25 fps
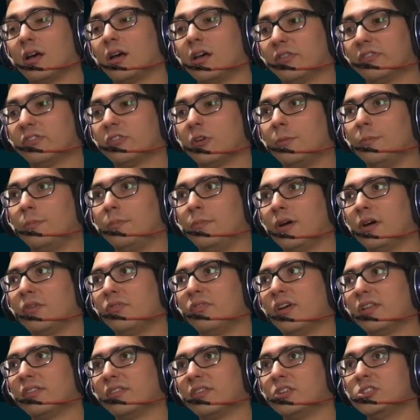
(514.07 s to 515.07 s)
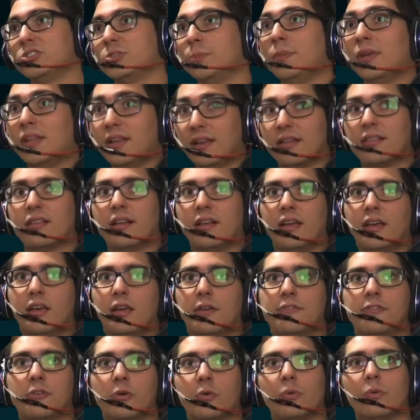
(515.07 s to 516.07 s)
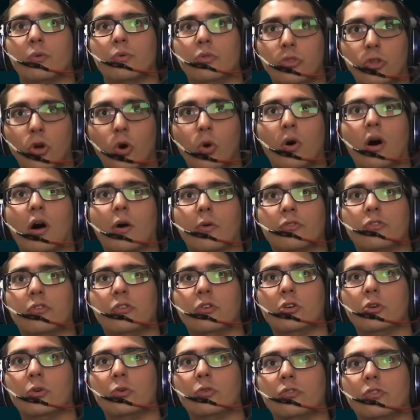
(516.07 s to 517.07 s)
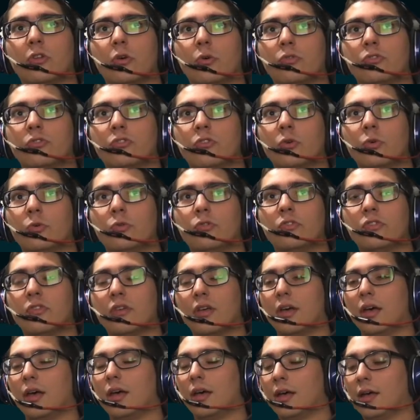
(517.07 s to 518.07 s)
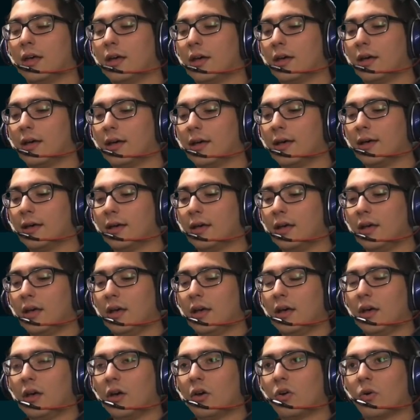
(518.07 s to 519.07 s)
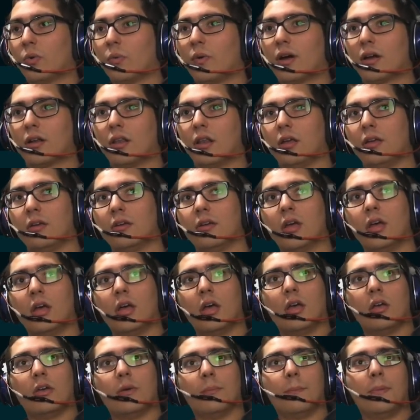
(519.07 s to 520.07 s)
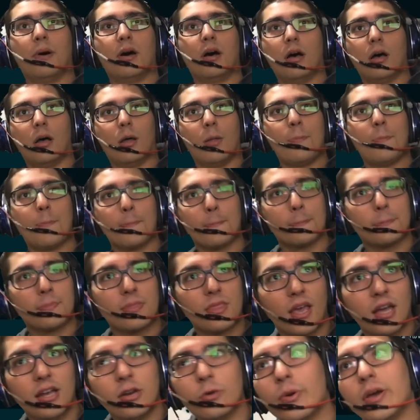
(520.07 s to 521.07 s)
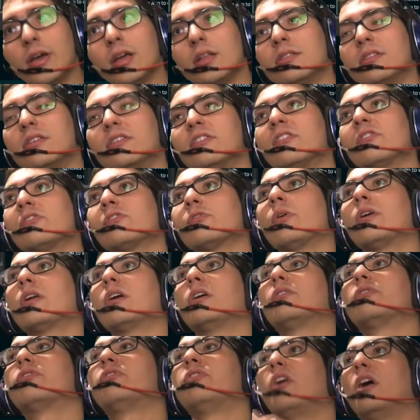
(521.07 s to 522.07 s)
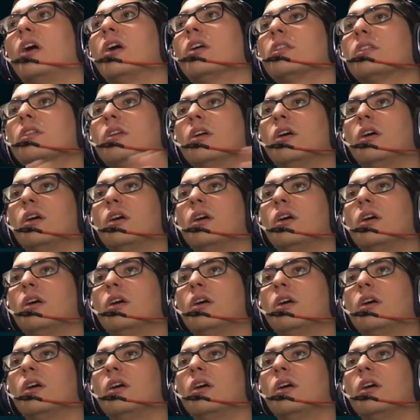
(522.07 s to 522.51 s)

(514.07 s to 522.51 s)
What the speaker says: some advantage immediately if you know how to use those tools correctly. But anyway, this is what I thought